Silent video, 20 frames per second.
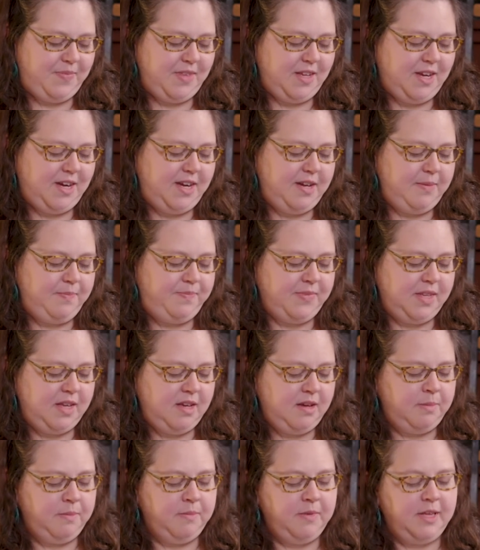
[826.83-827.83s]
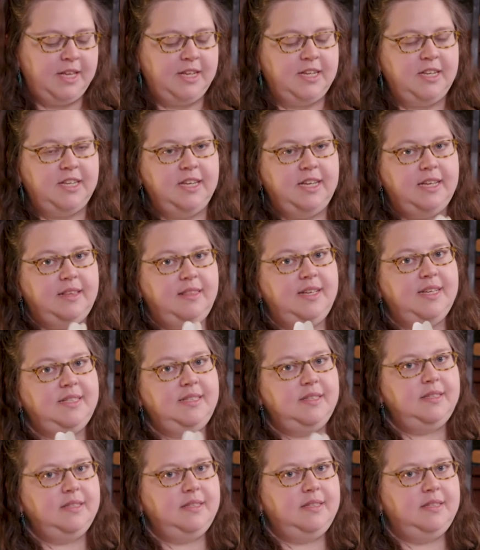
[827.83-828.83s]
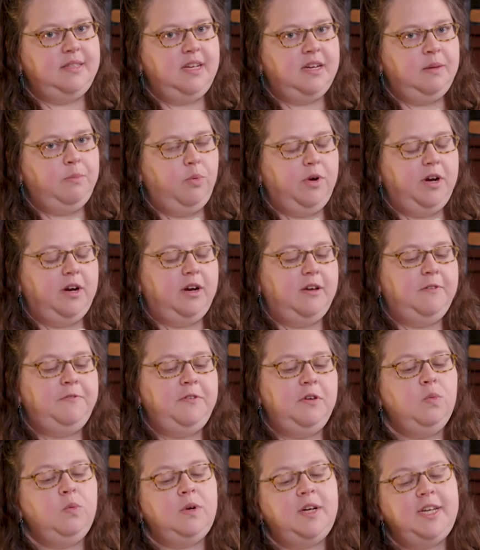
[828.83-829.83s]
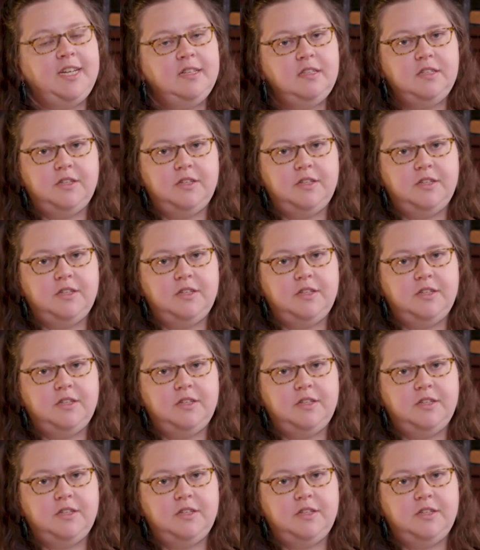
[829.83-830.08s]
All right. This is a step where if you wanted